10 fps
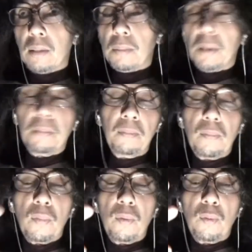But
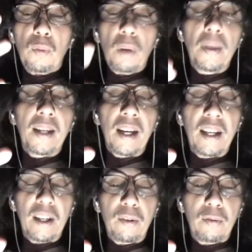what am I
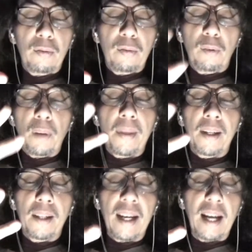getting here? What am I
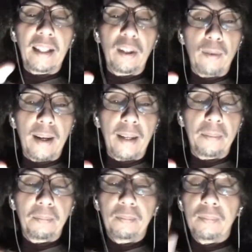getting at here, Reddit?
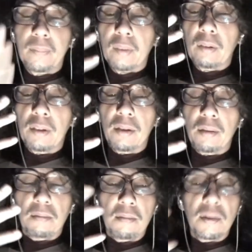Well,
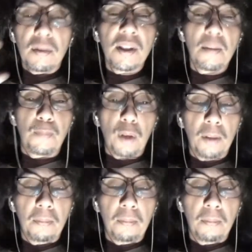simple.